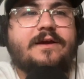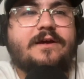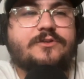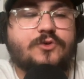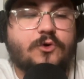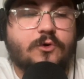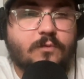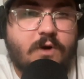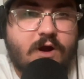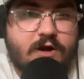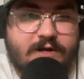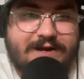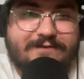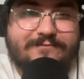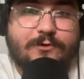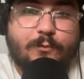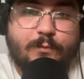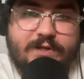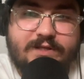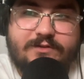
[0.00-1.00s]
Jordan Walker having
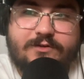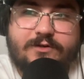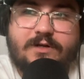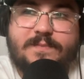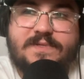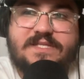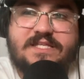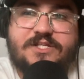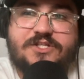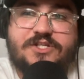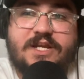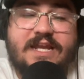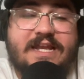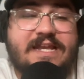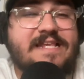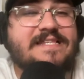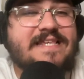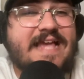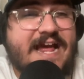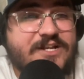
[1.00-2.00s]
to relearn a position, and
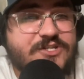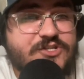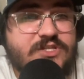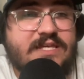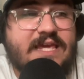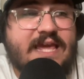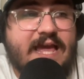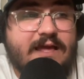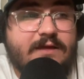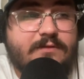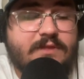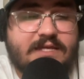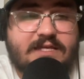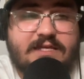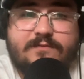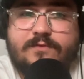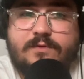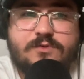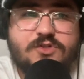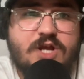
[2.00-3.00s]
he's actually, like,
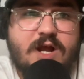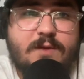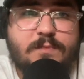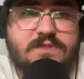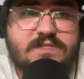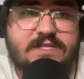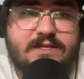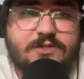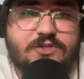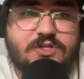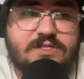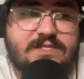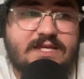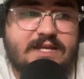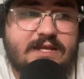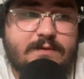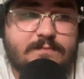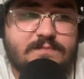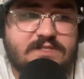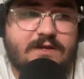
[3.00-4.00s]
even John Mozeliak just said
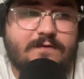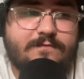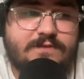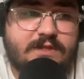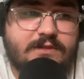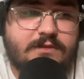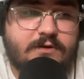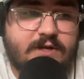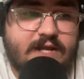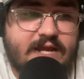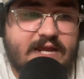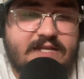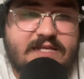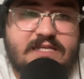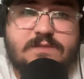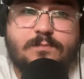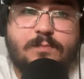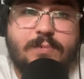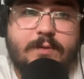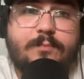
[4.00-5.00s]
it himself the other day, and
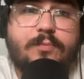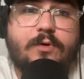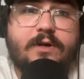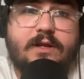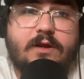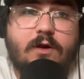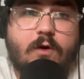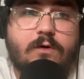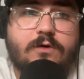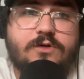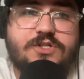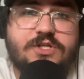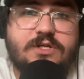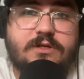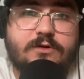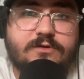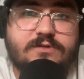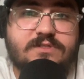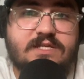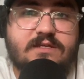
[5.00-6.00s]
he's been pretty harsh and
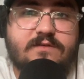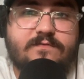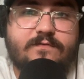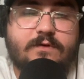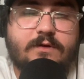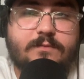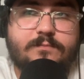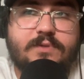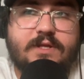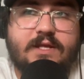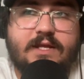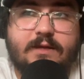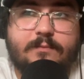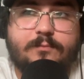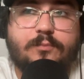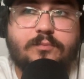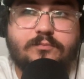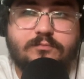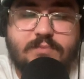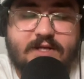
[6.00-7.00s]
critique,
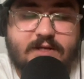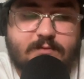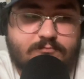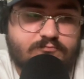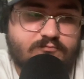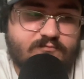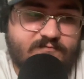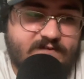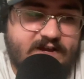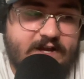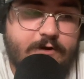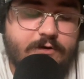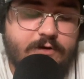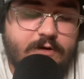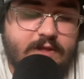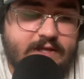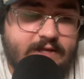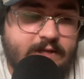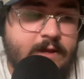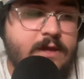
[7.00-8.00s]
like fair to,
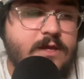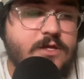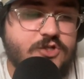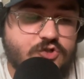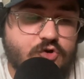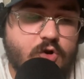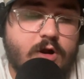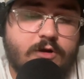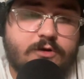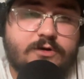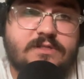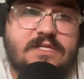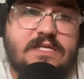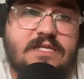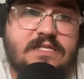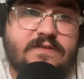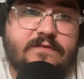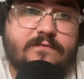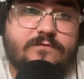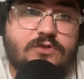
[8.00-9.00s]
like, strong
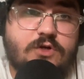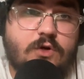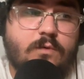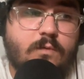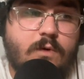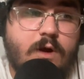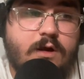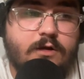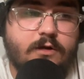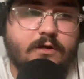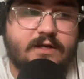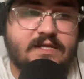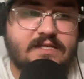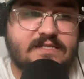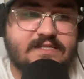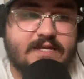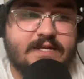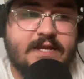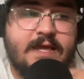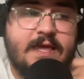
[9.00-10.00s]
critiques of Jordan Walker. He
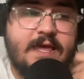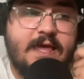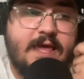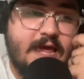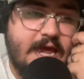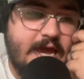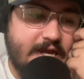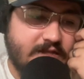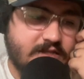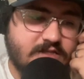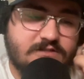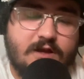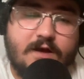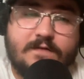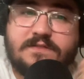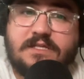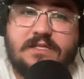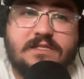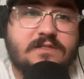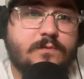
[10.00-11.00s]
said, hey, this
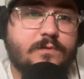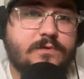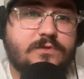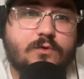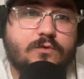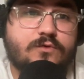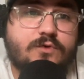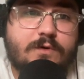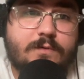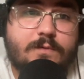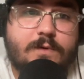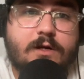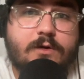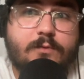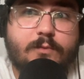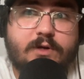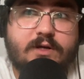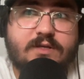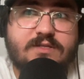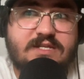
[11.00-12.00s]
offseason we told Jordan Walker to
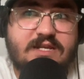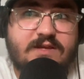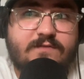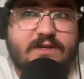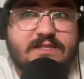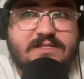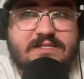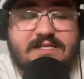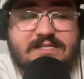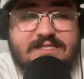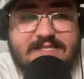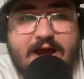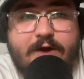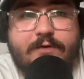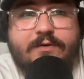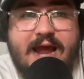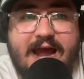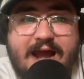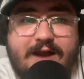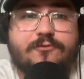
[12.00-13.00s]
work his defense. He's now
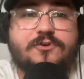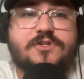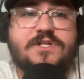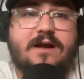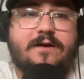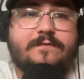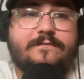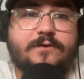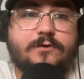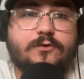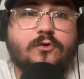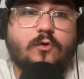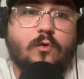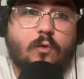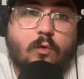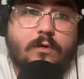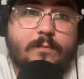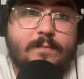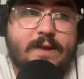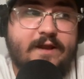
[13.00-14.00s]
an average outfielder
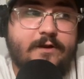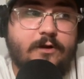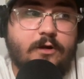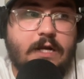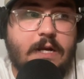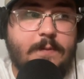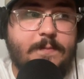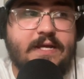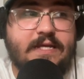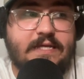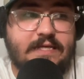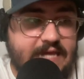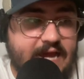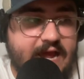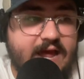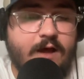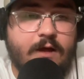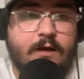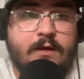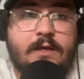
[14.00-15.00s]
or better. And I'm like,
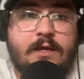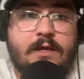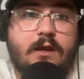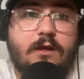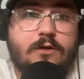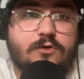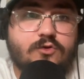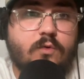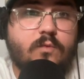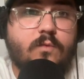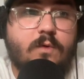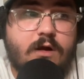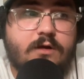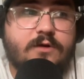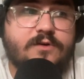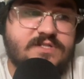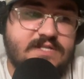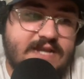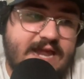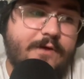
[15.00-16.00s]
yeah, Jordan Walker
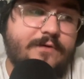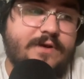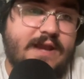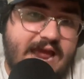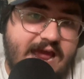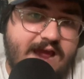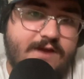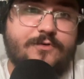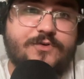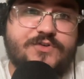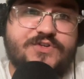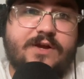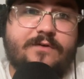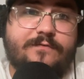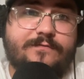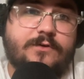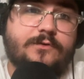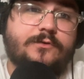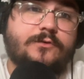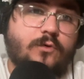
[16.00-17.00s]
is now an average
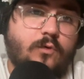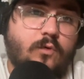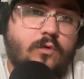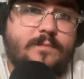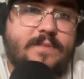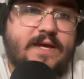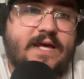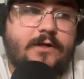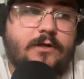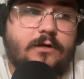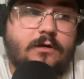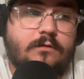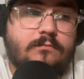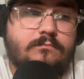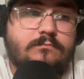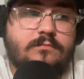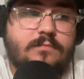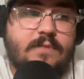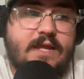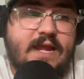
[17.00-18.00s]
outfielder or better.
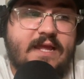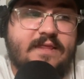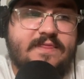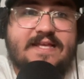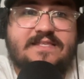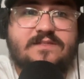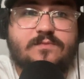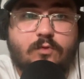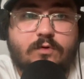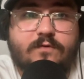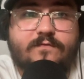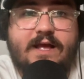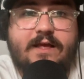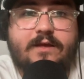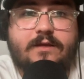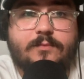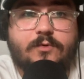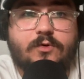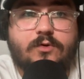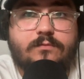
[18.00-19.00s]
And that's more
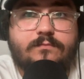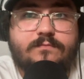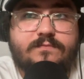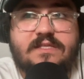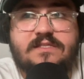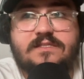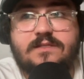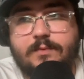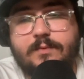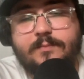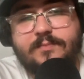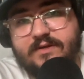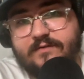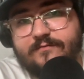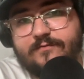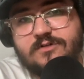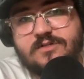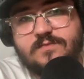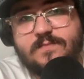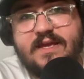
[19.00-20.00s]
valuable than someone playing
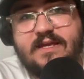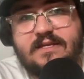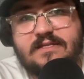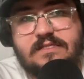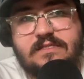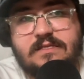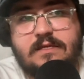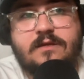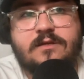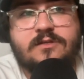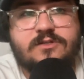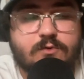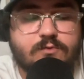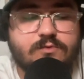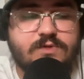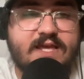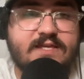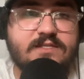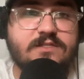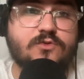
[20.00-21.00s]
first base. So
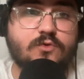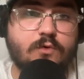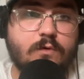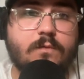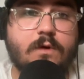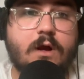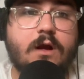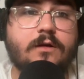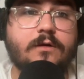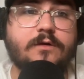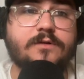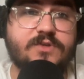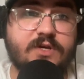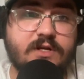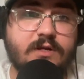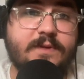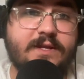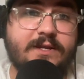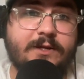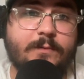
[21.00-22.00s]
yes, Jordan Walker is going
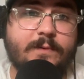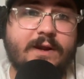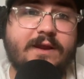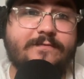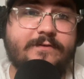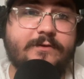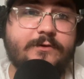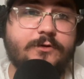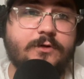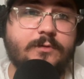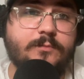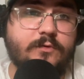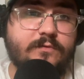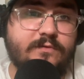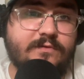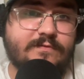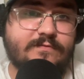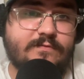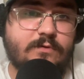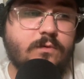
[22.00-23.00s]
to be your right fielder
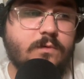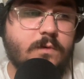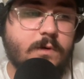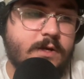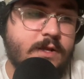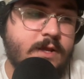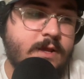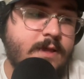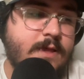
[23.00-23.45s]
moving forward.